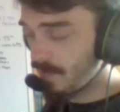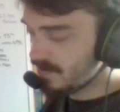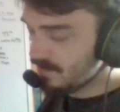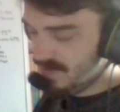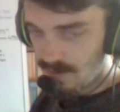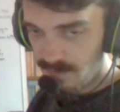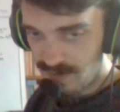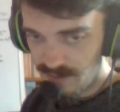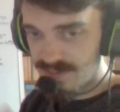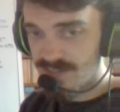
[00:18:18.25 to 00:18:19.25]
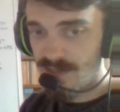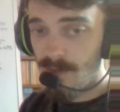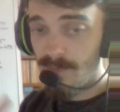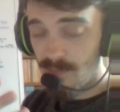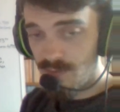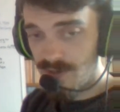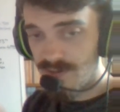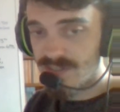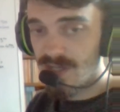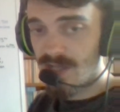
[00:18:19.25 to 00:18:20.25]
There's obviously other videos to come, more
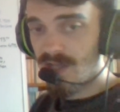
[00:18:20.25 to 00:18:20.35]
news